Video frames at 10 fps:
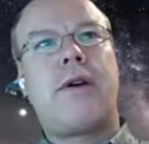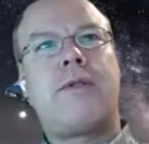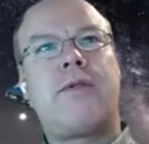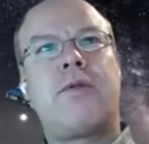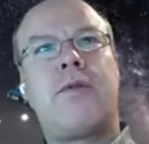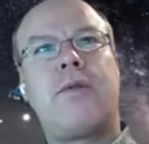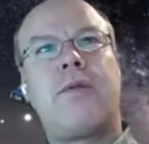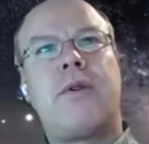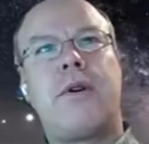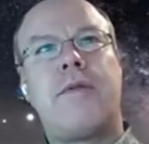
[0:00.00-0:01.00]
So
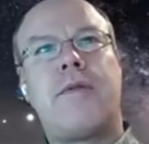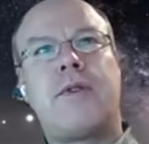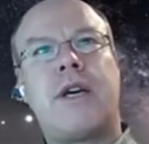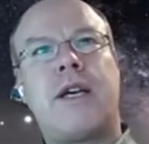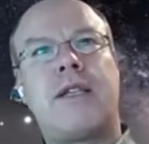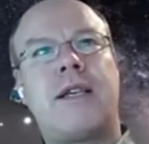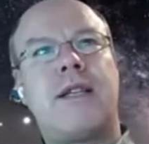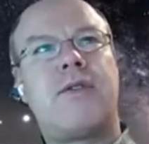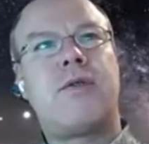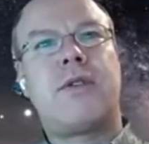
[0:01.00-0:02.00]
for the gas
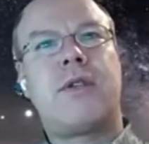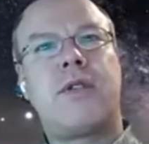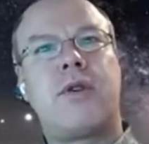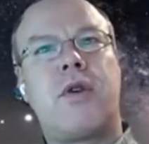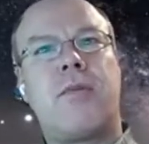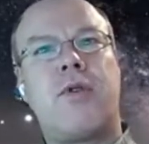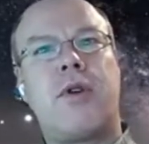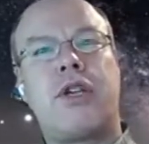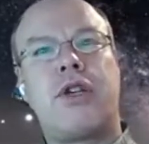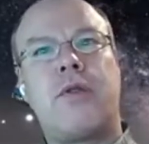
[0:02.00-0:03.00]
sensors, it's a
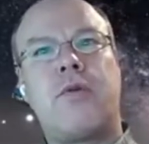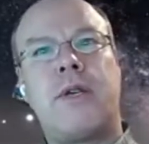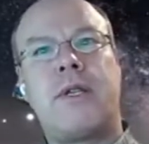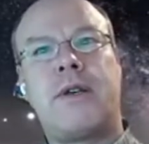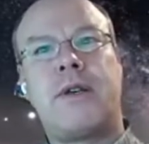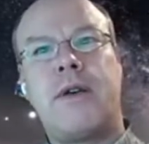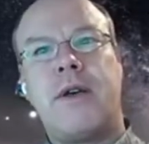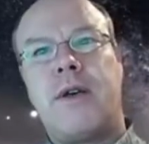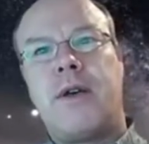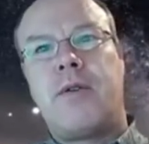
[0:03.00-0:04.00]
collaboration with
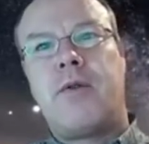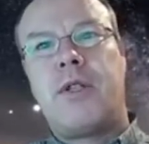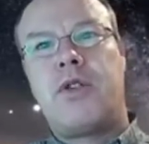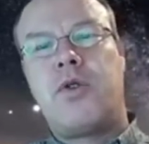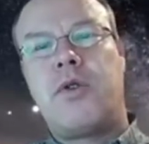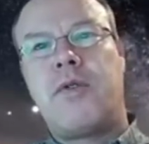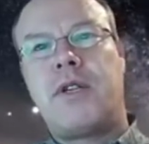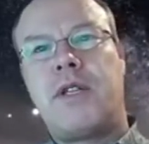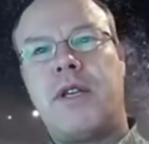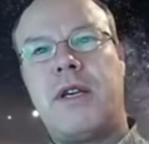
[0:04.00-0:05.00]
Queen's
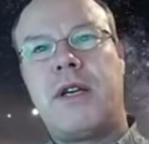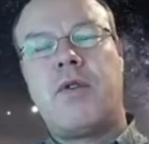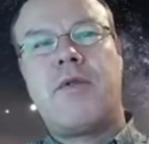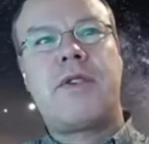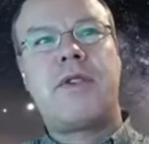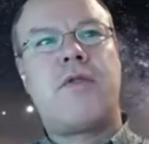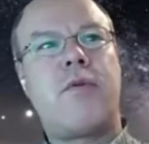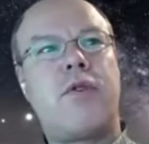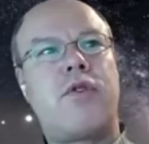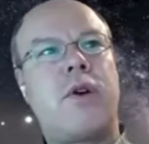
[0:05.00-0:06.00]
University and University of
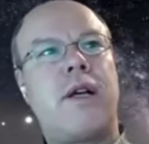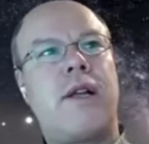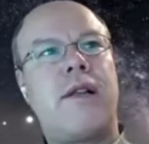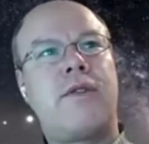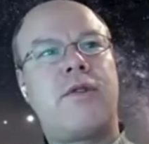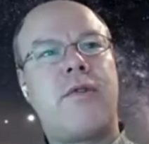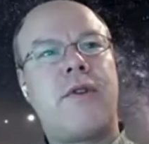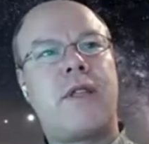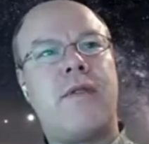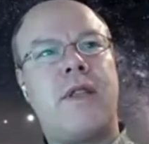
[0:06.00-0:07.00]
Montreal. The
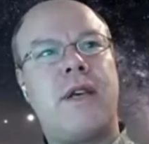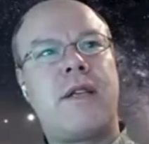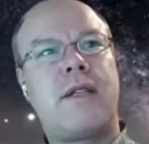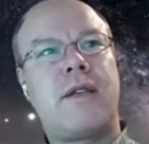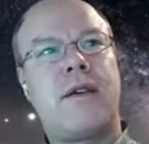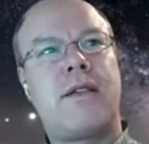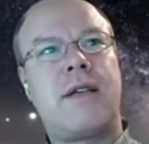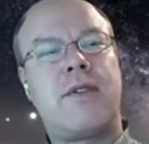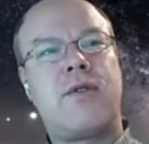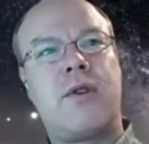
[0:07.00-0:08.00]
refractive index
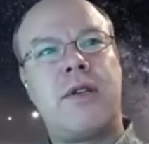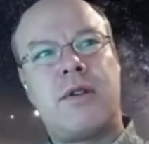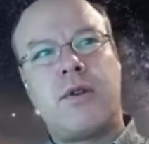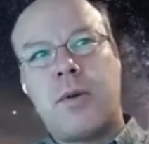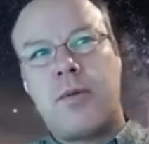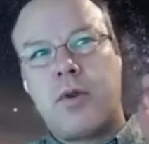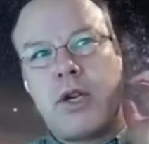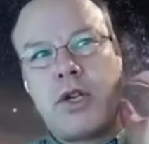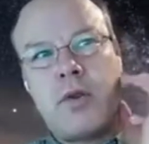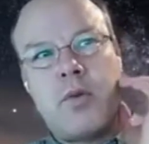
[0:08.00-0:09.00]
sensor is a
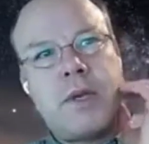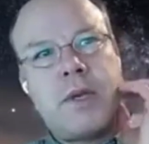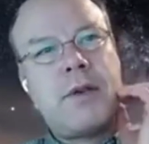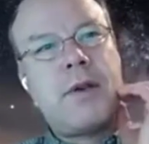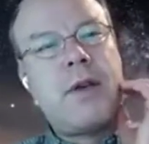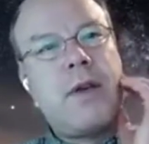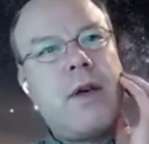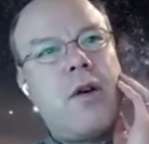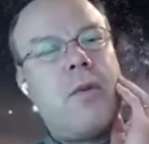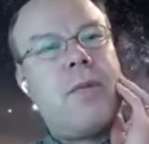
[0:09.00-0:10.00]
collaboration with
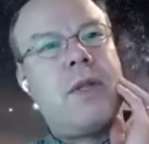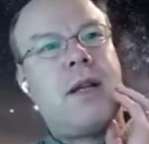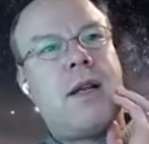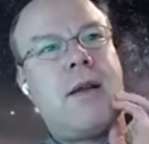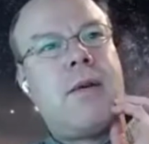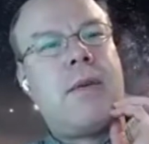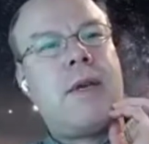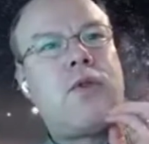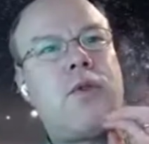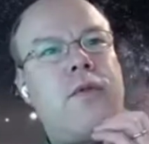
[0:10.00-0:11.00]
Hôpital
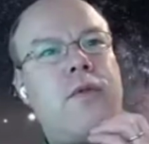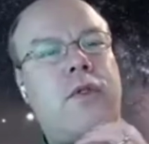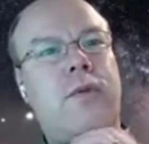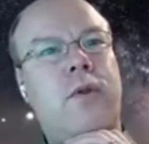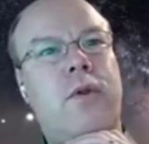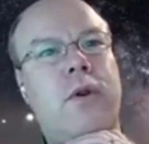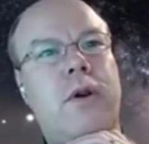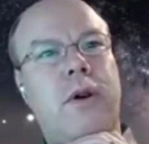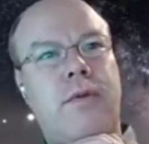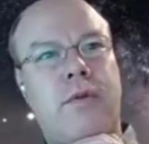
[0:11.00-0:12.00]
Maisonneuve-Rosemont
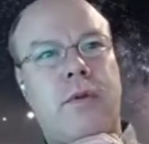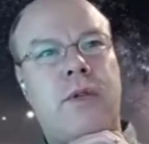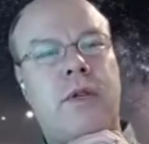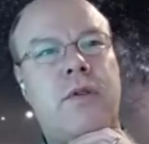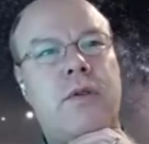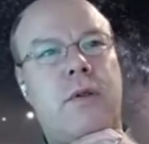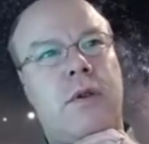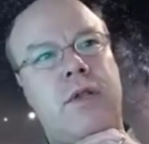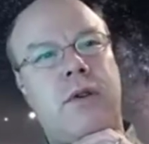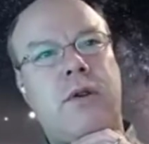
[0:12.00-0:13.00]
from the
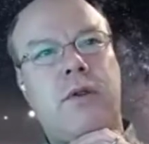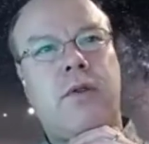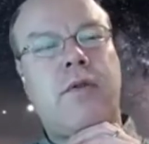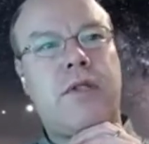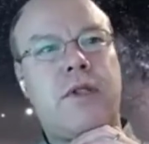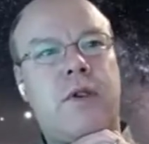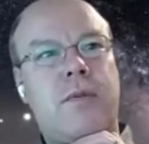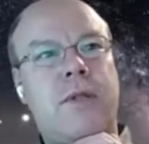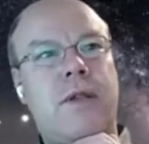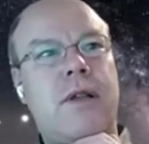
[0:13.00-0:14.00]
University
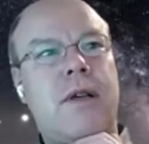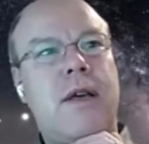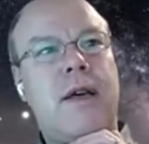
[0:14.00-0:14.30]
Hospital.